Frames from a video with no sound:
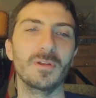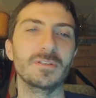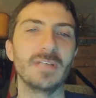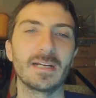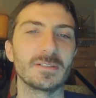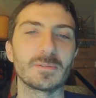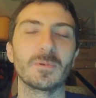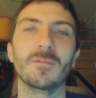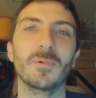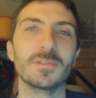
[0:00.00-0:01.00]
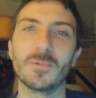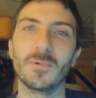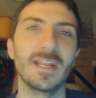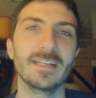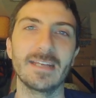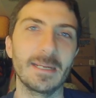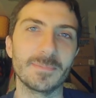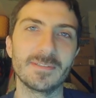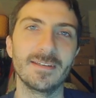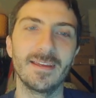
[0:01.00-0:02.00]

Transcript: You're not going to score enough points to win any games.